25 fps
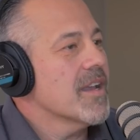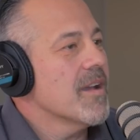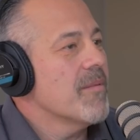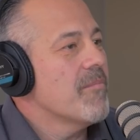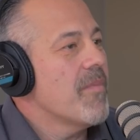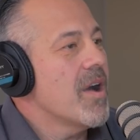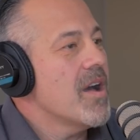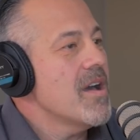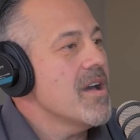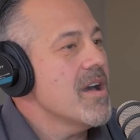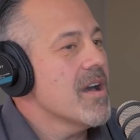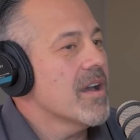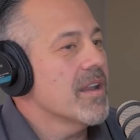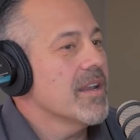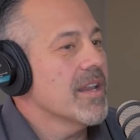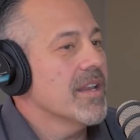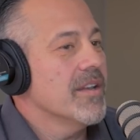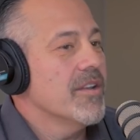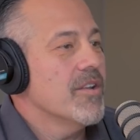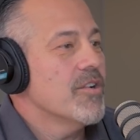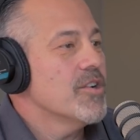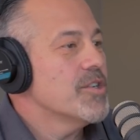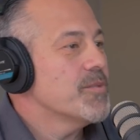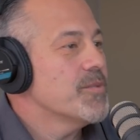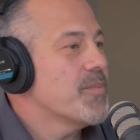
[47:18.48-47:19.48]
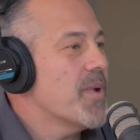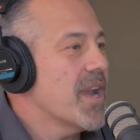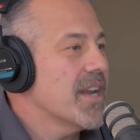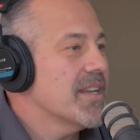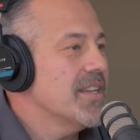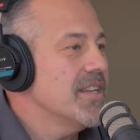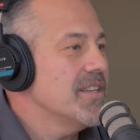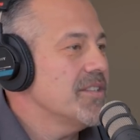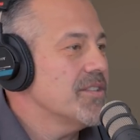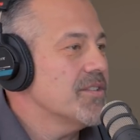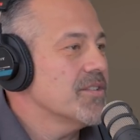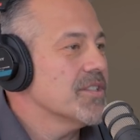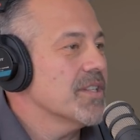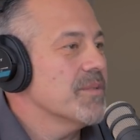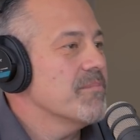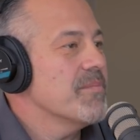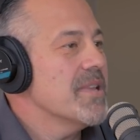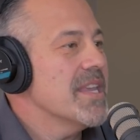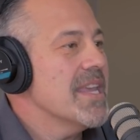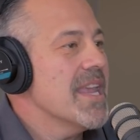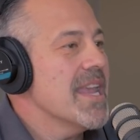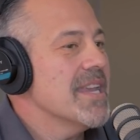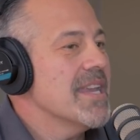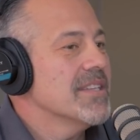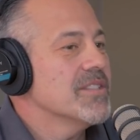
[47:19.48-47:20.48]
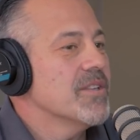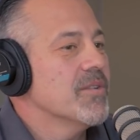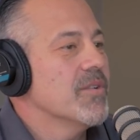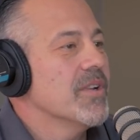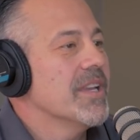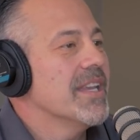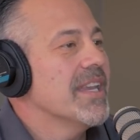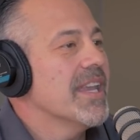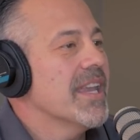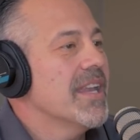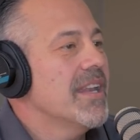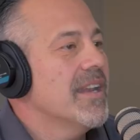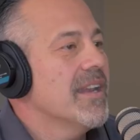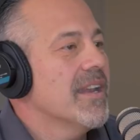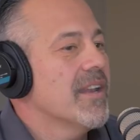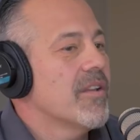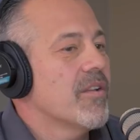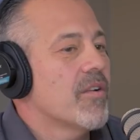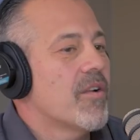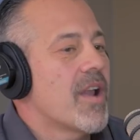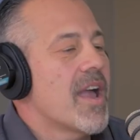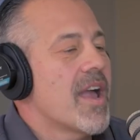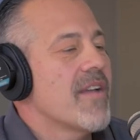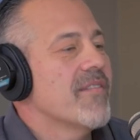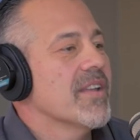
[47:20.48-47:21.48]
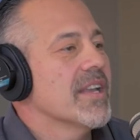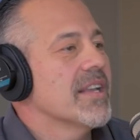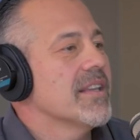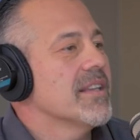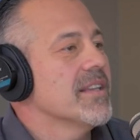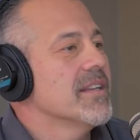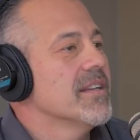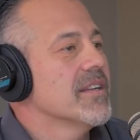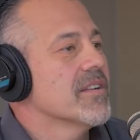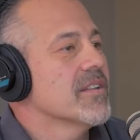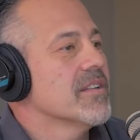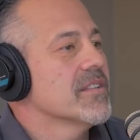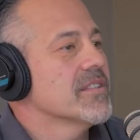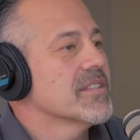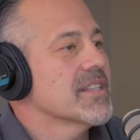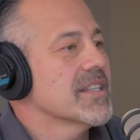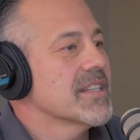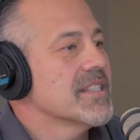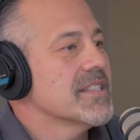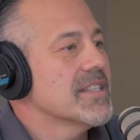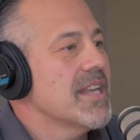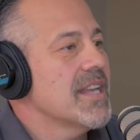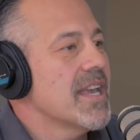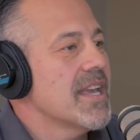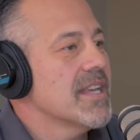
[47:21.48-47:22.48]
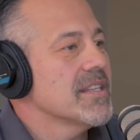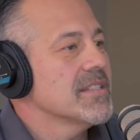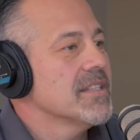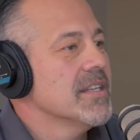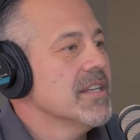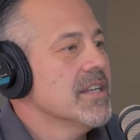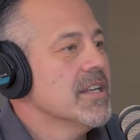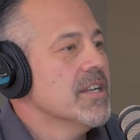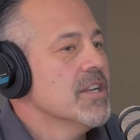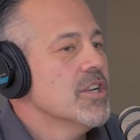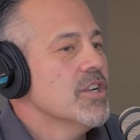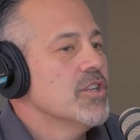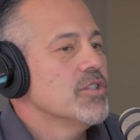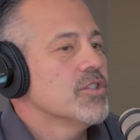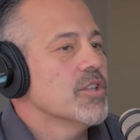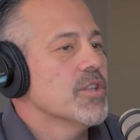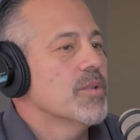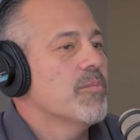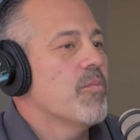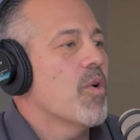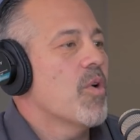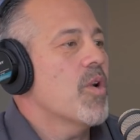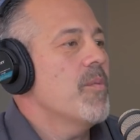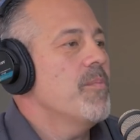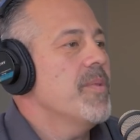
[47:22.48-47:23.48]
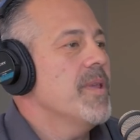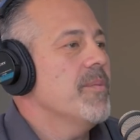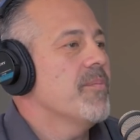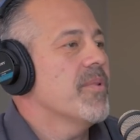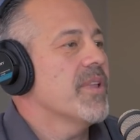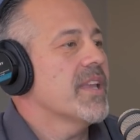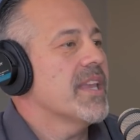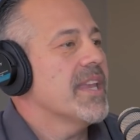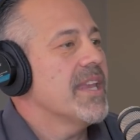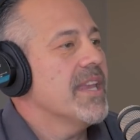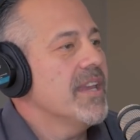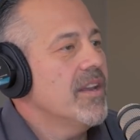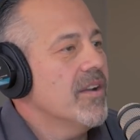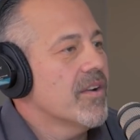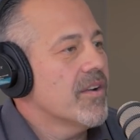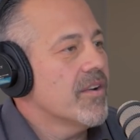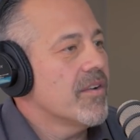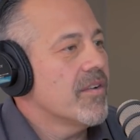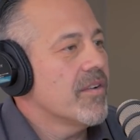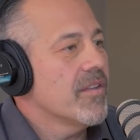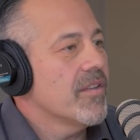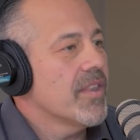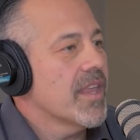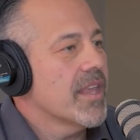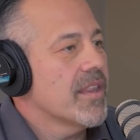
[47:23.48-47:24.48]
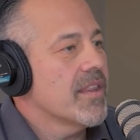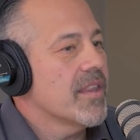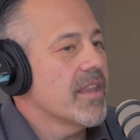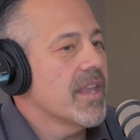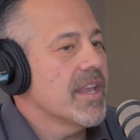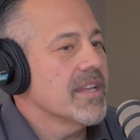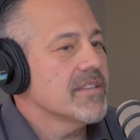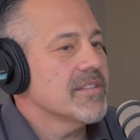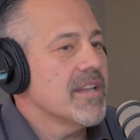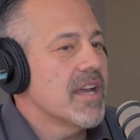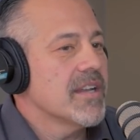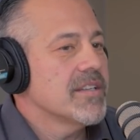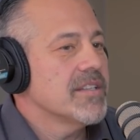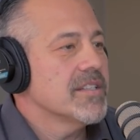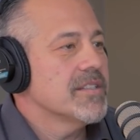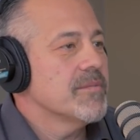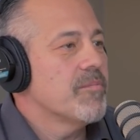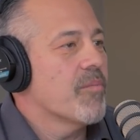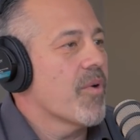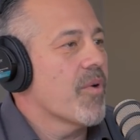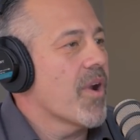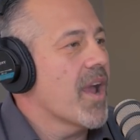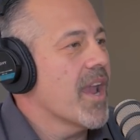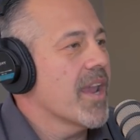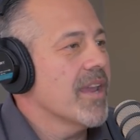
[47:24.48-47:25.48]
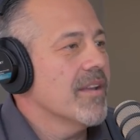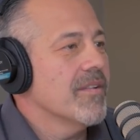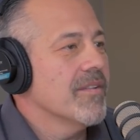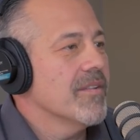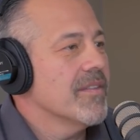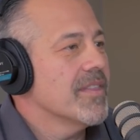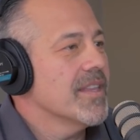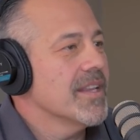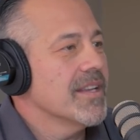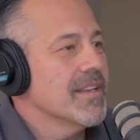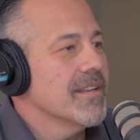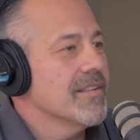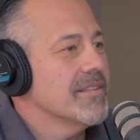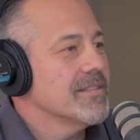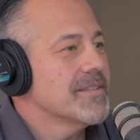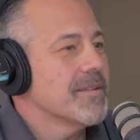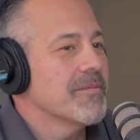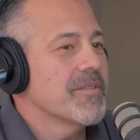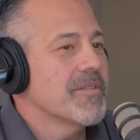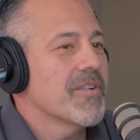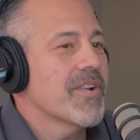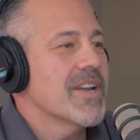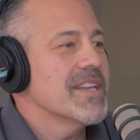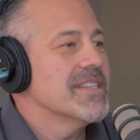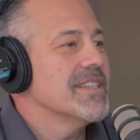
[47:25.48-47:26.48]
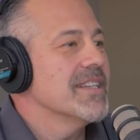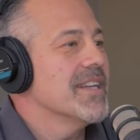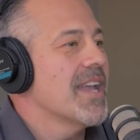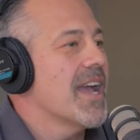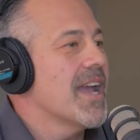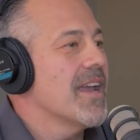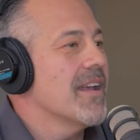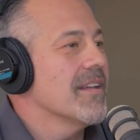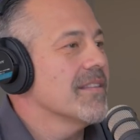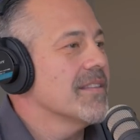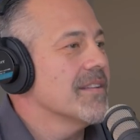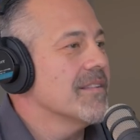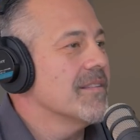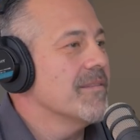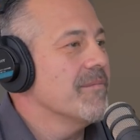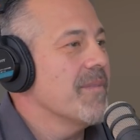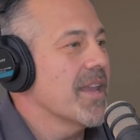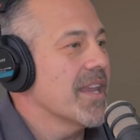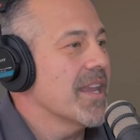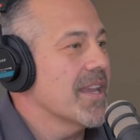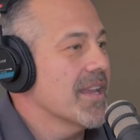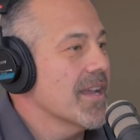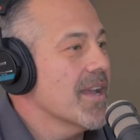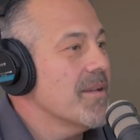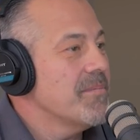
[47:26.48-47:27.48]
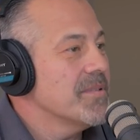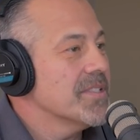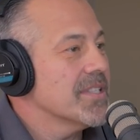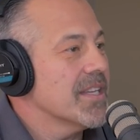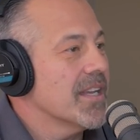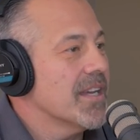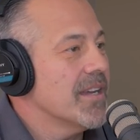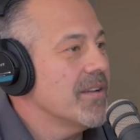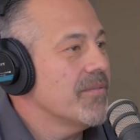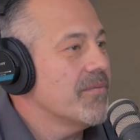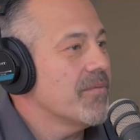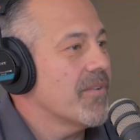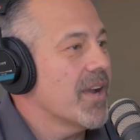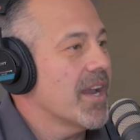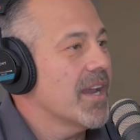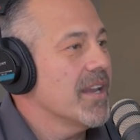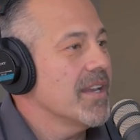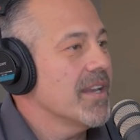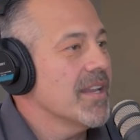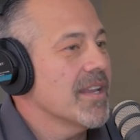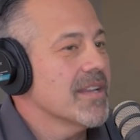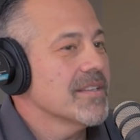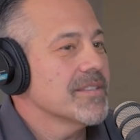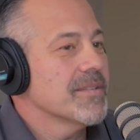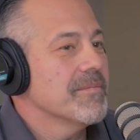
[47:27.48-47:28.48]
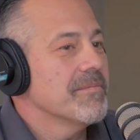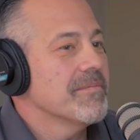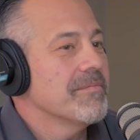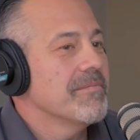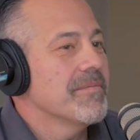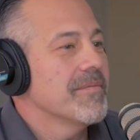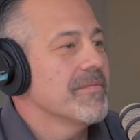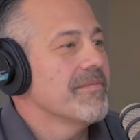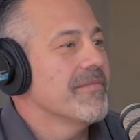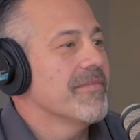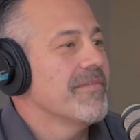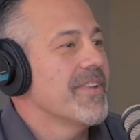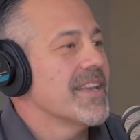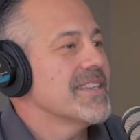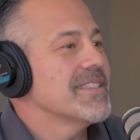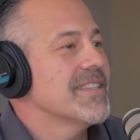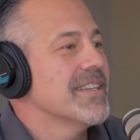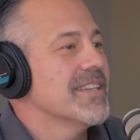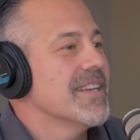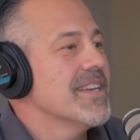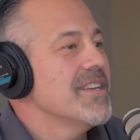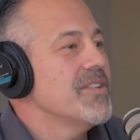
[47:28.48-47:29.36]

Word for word: come on and nurse practitioners and PAs who get it and they're having clinical success. So the more people hear that it's not just Brian who thinks who's some crazy guy out there making up stuff, right? And he has some vested